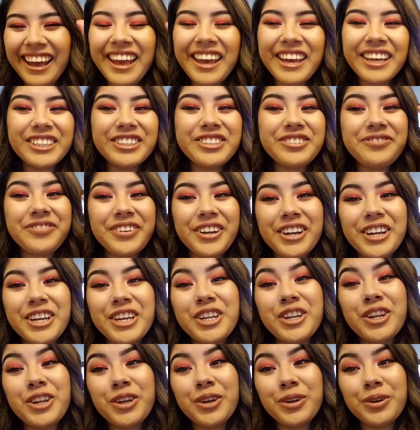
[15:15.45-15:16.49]
It's a very
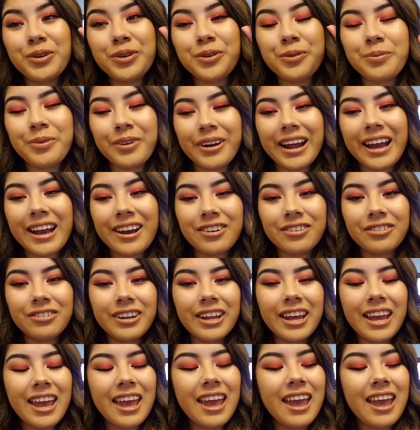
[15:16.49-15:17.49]
nude brown.